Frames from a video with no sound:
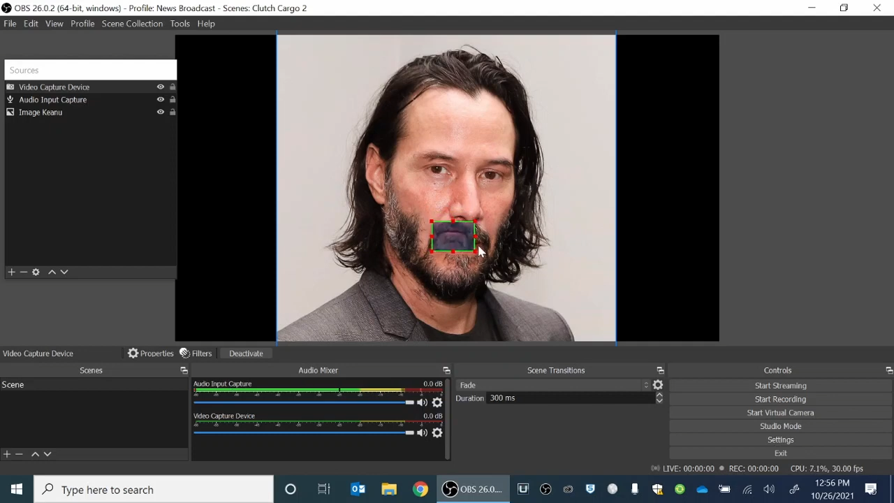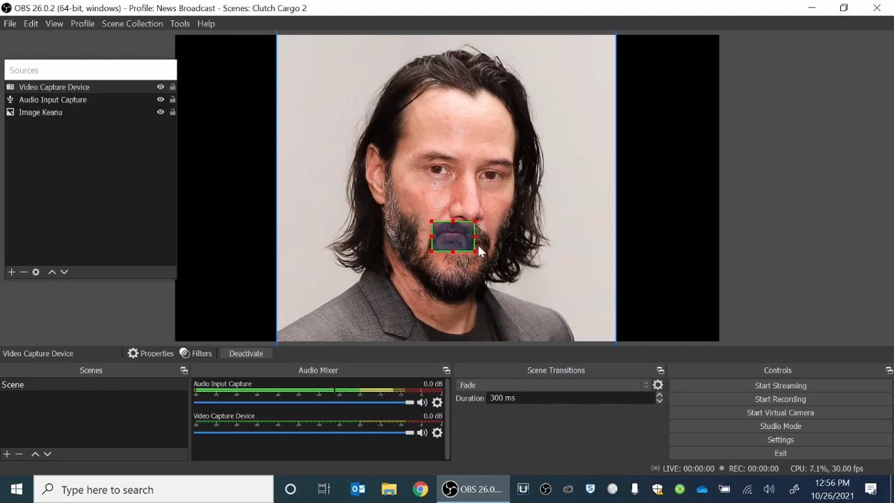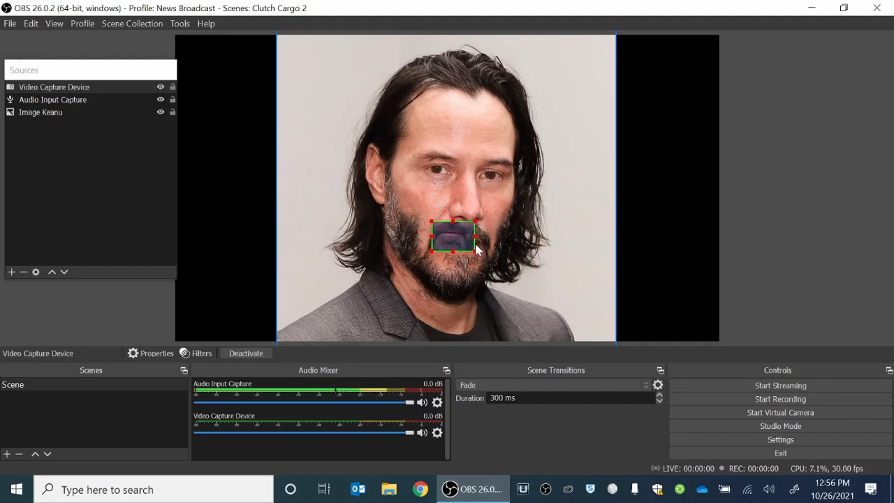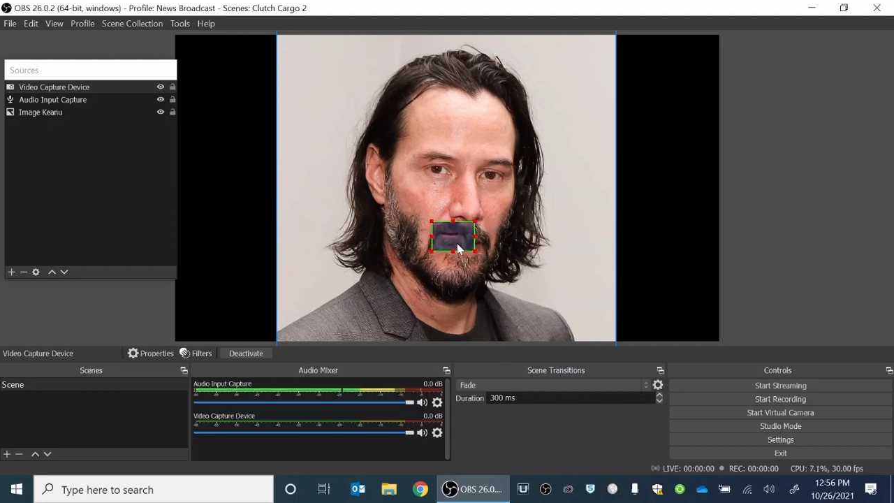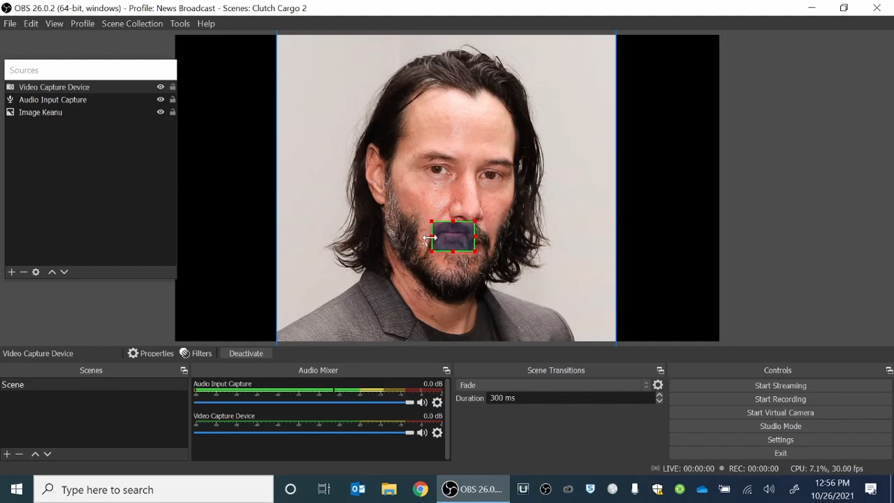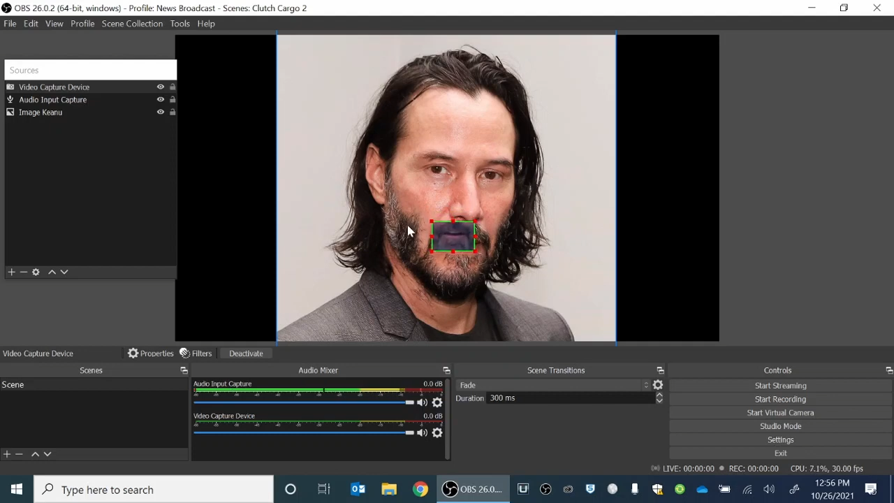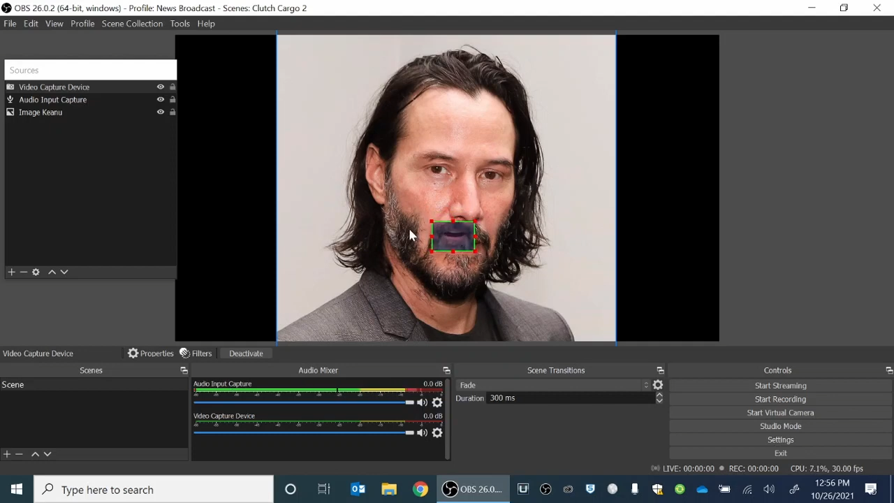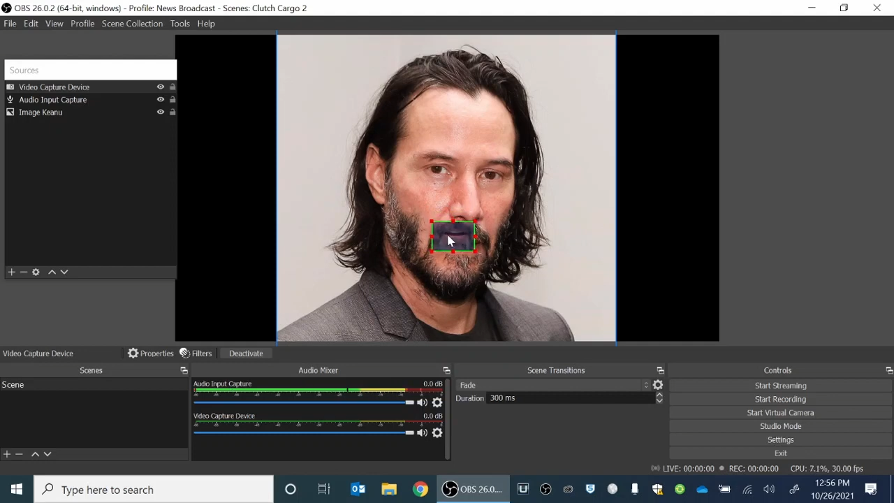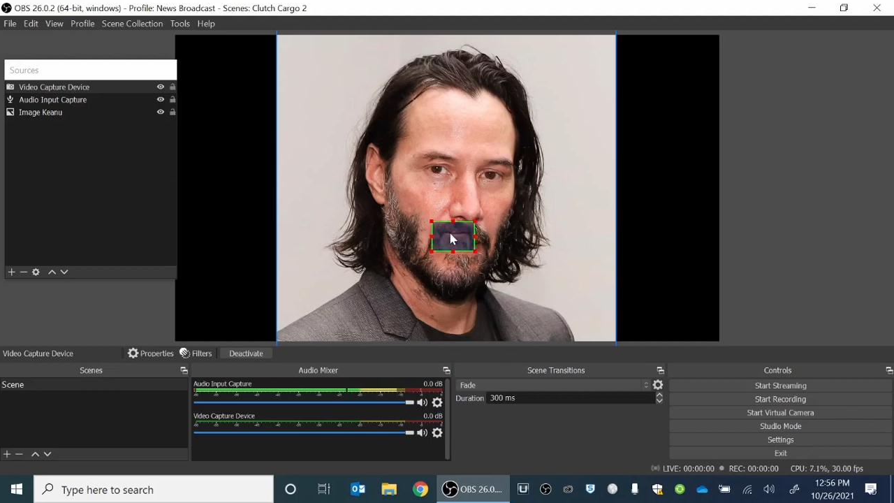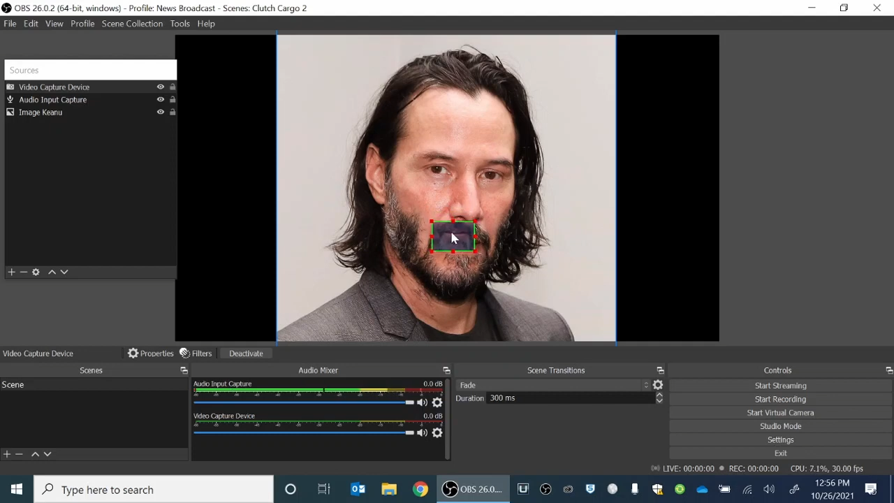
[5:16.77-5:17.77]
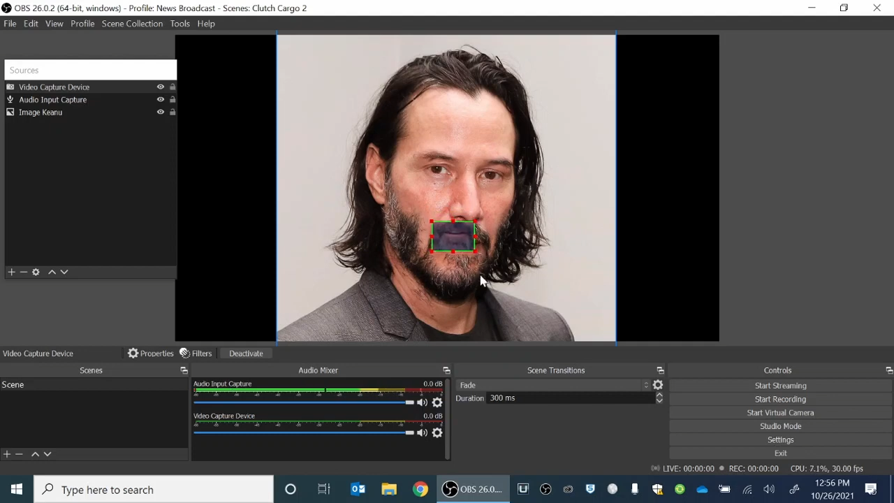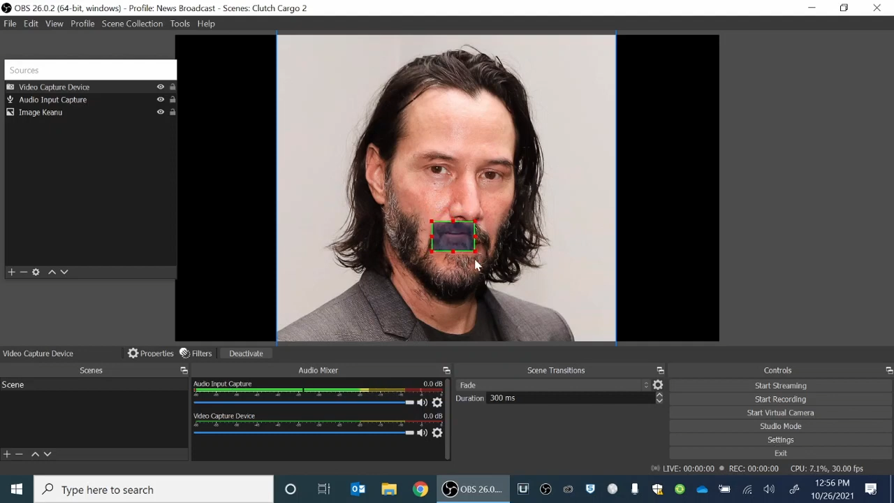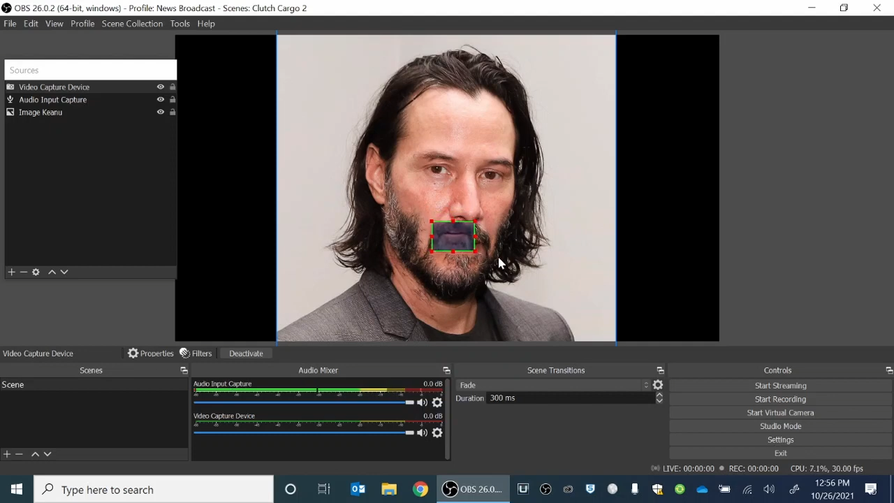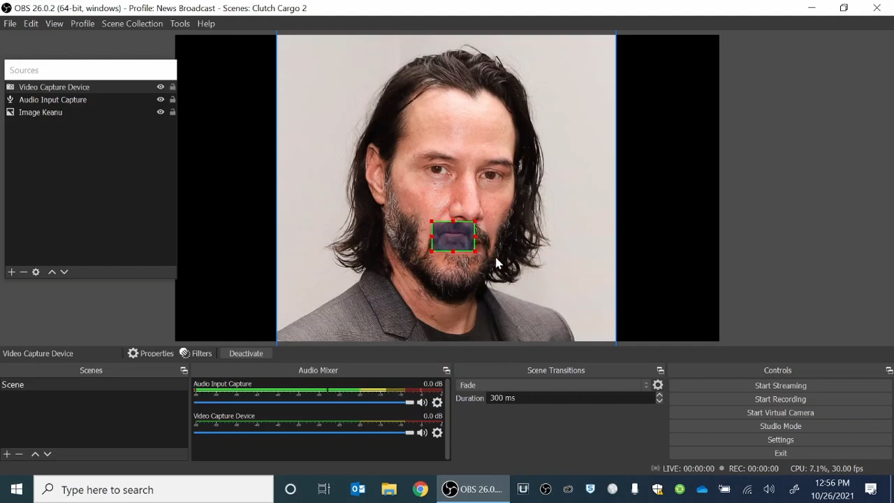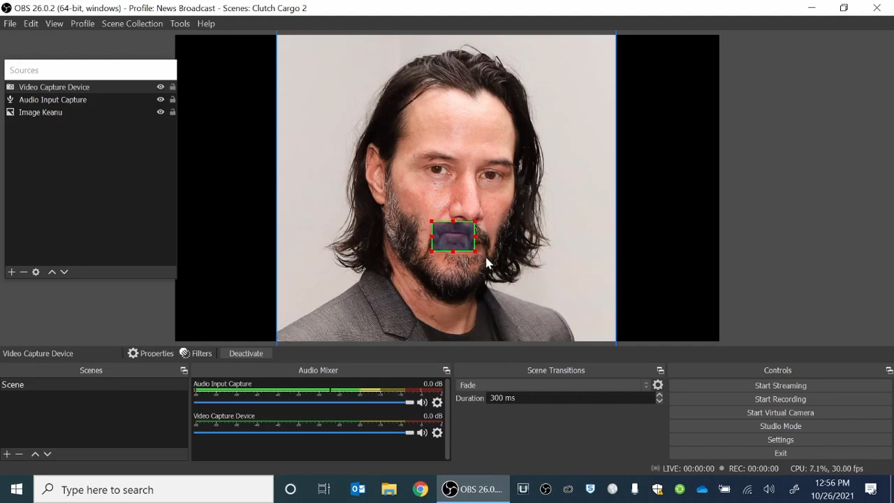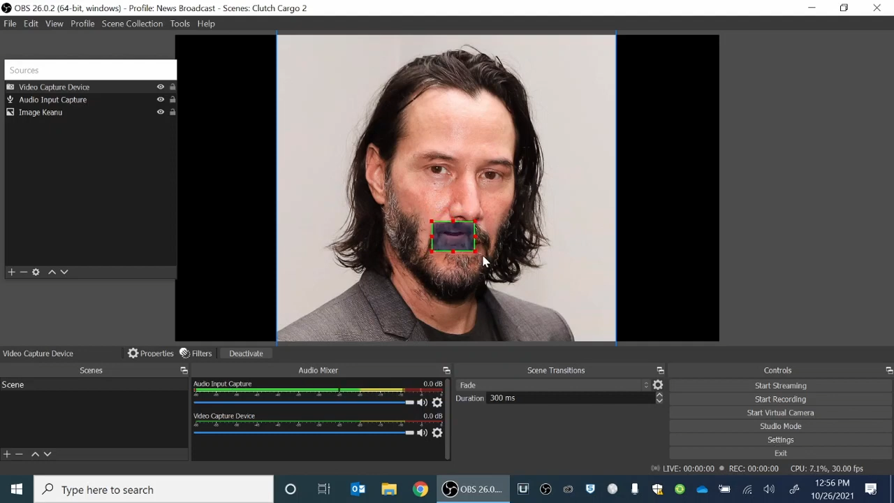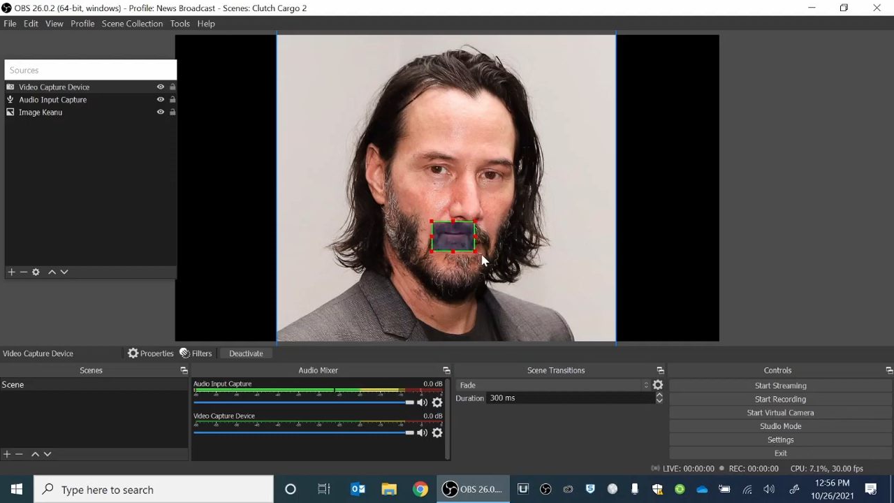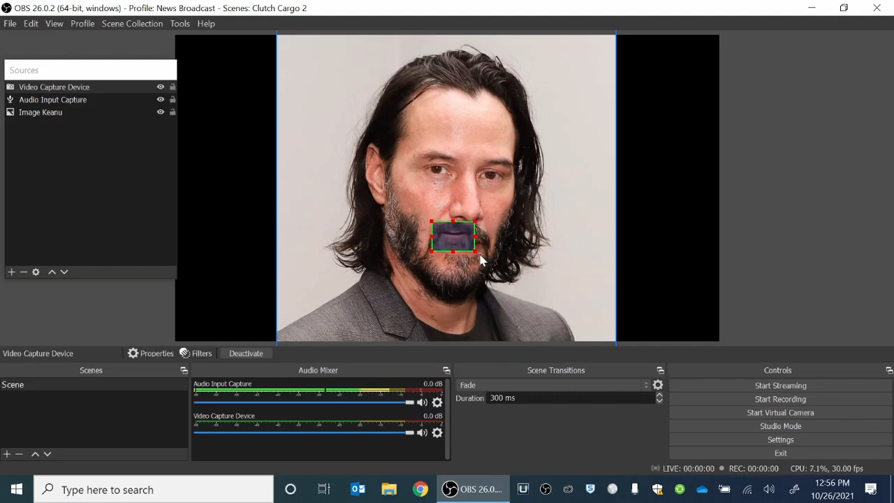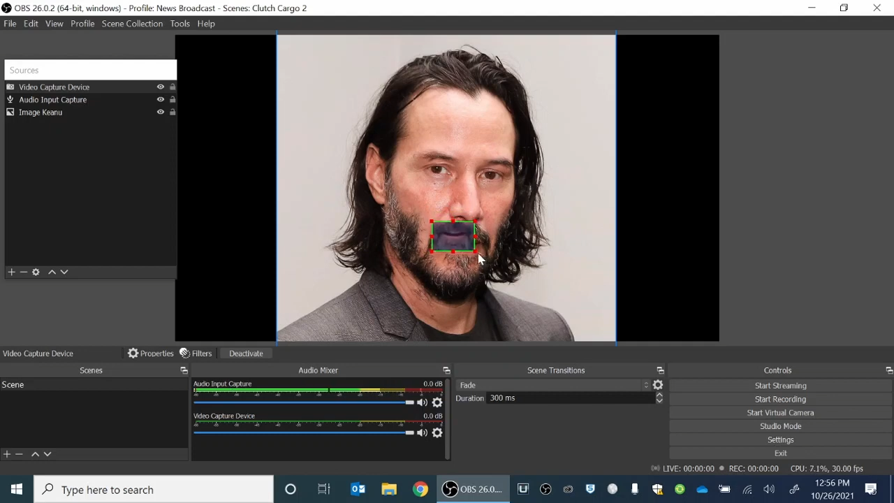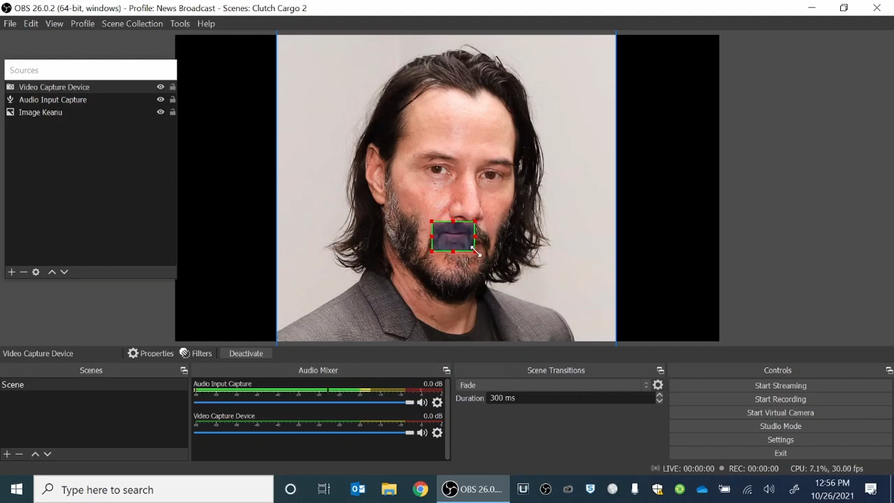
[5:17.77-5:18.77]
to resize this little
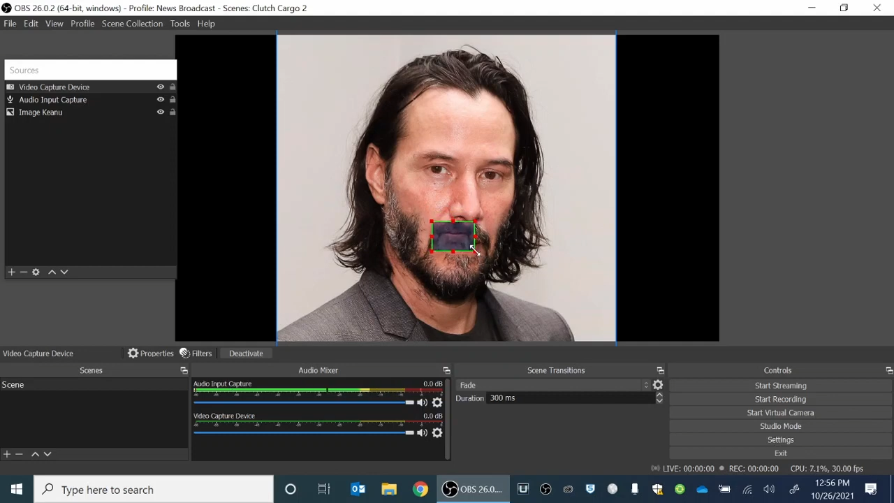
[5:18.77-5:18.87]
rectangle